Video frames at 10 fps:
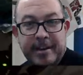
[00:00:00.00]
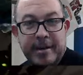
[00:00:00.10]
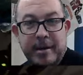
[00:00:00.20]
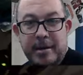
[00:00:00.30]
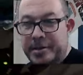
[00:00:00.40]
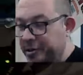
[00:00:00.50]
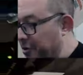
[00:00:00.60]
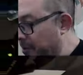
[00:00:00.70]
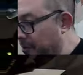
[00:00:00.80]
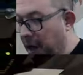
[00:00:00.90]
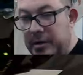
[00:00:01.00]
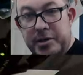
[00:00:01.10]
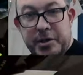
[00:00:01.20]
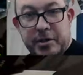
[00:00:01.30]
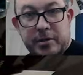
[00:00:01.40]
This is the
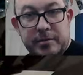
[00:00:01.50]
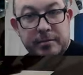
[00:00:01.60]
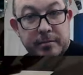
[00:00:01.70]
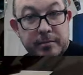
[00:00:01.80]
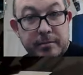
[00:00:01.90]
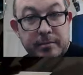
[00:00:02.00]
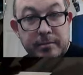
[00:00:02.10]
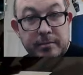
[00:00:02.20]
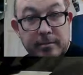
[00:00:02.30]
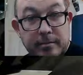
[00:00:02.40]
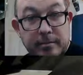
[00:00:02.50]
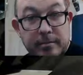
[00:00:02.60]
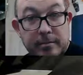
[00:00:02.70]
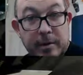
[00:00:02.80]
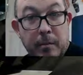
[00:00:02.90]
monster
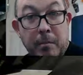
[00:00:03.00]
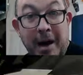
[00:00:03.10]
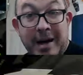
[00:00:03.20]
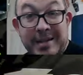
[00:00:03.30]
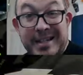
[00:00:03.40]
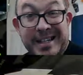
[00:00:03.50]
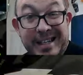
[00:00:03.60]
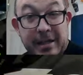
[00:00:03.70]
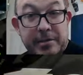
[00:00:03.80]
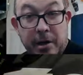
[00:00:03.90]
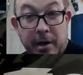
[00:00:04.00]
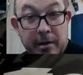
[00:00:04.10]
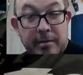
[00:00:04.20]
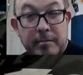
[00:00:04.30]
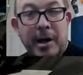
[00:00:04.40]
Monsgeek, sorry,
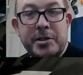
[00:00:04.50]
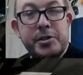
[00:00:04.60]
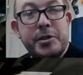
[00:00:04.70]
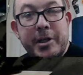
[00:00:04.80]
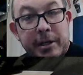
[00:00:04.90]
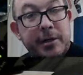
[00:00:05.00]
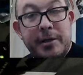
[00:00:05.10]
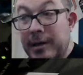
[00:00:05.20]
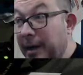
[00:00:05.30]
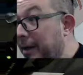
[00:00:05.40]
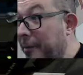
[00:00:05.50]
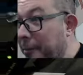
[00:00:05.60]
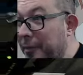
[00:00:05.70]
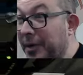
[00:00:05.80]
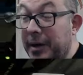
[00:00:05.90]
Monster Geek. I
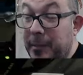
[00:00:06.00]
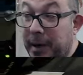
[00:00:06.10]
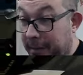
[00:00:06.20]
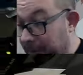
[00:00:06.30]
keep thinking about